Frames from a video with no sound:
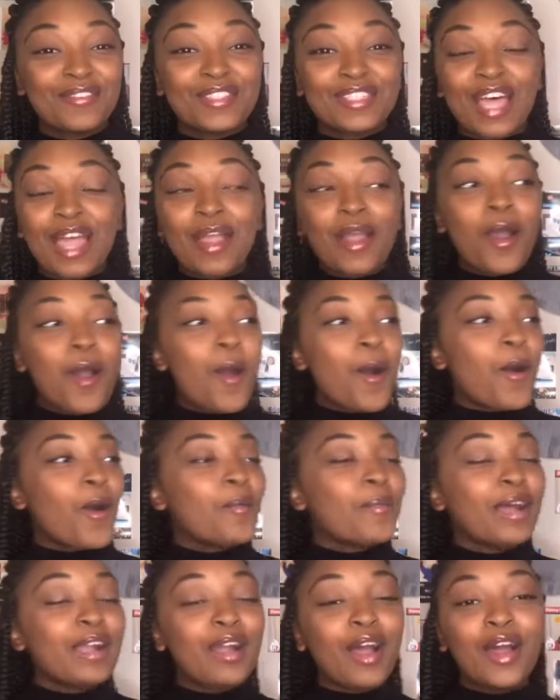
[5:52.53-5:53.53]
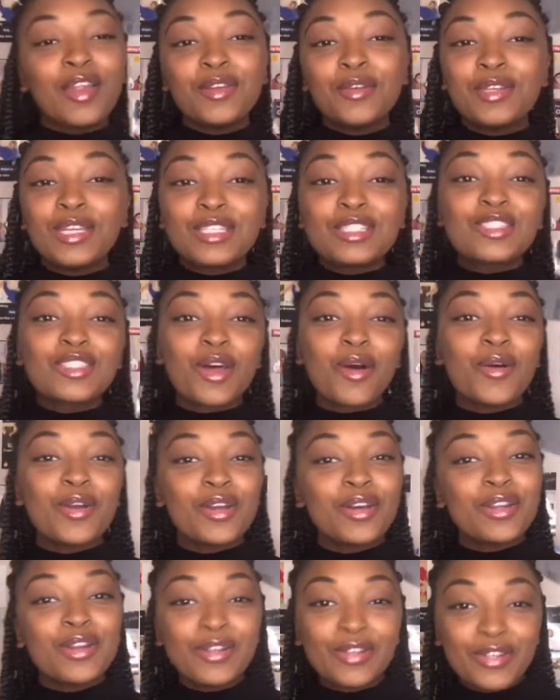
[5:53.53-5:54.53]
was like, oh, my God, you did so
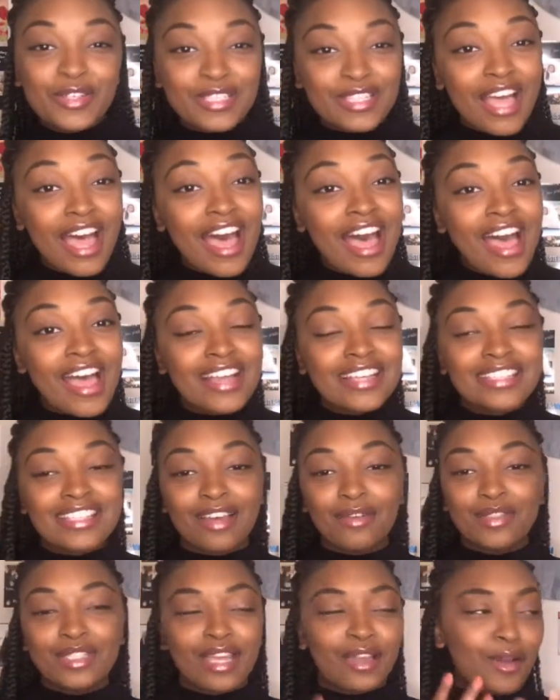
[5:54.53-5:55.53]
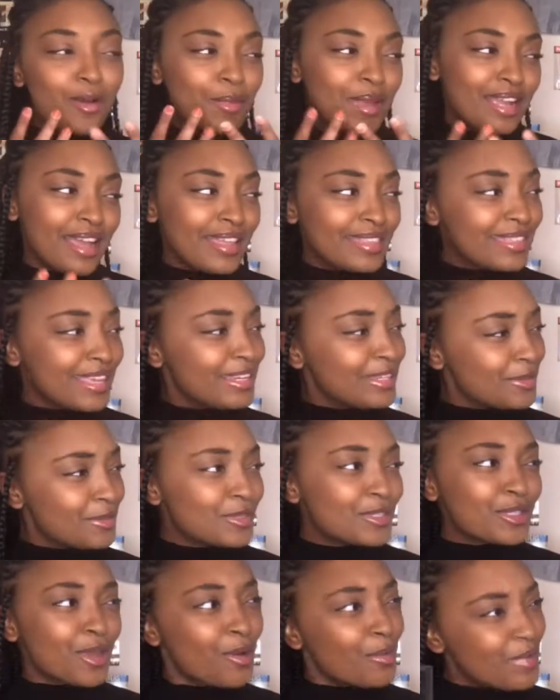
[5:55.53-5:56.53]
good on your sax. I was like, oh, my God, thank you
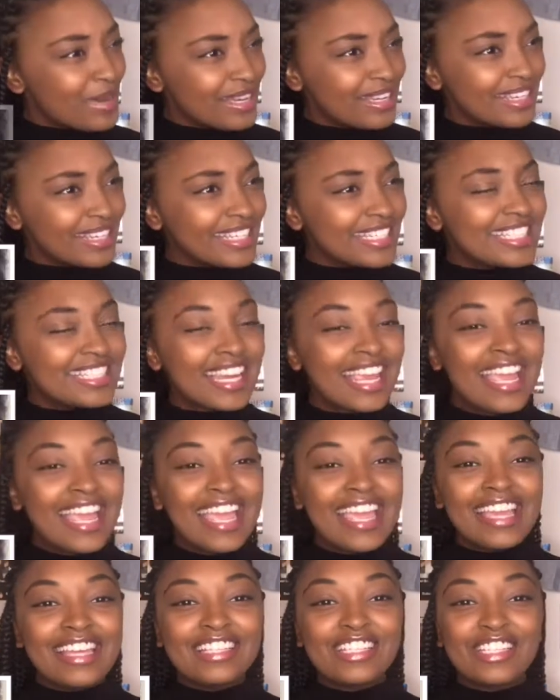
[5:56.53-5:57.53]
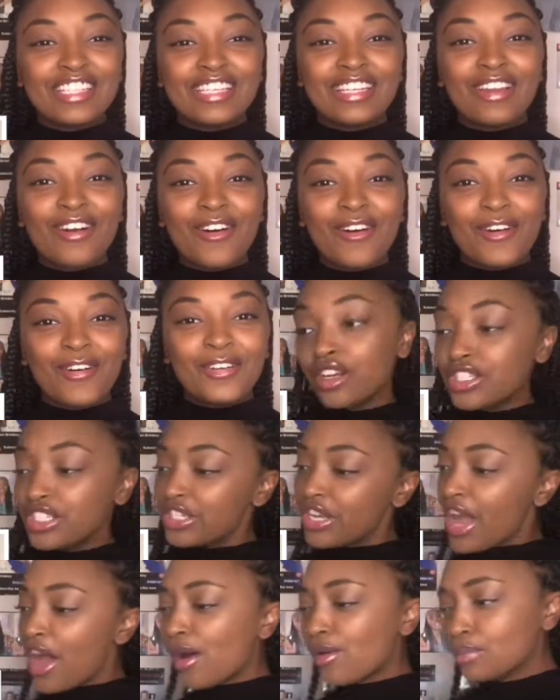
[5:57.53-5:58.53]
so much. And she goes,
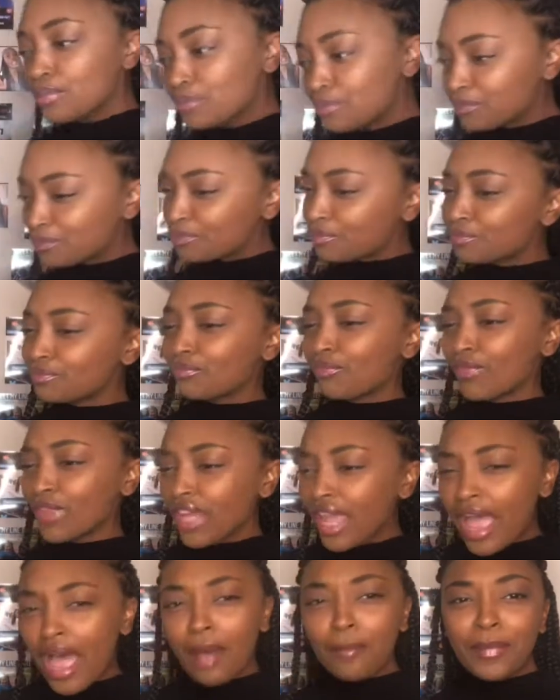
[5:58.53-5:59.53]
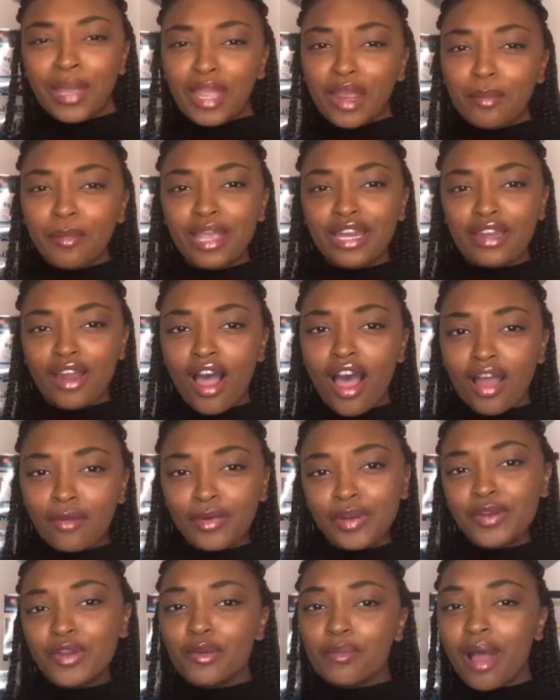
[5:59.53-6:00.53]
you know, I may or may not
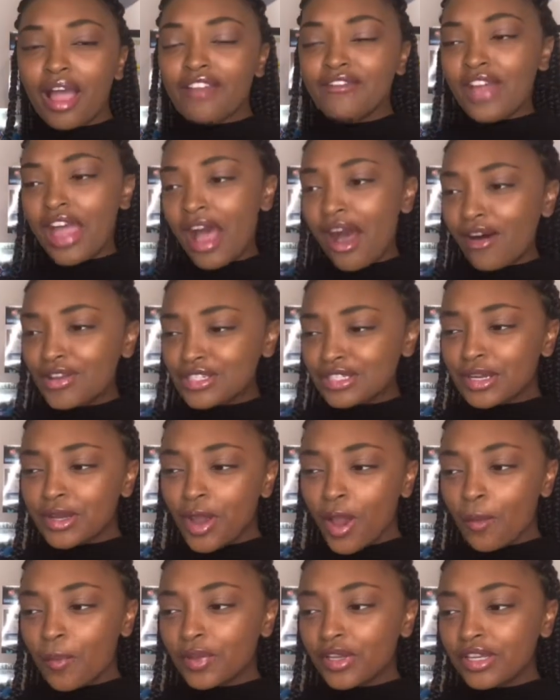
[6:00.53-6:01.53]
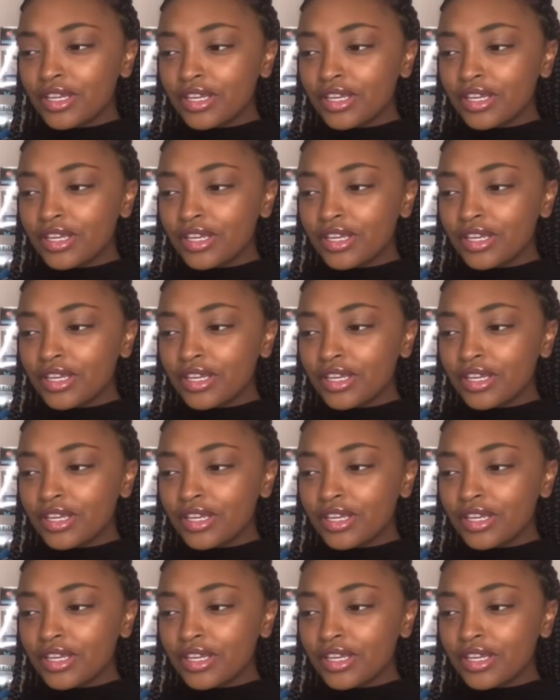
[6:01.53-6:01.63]
renew my vows in a couple of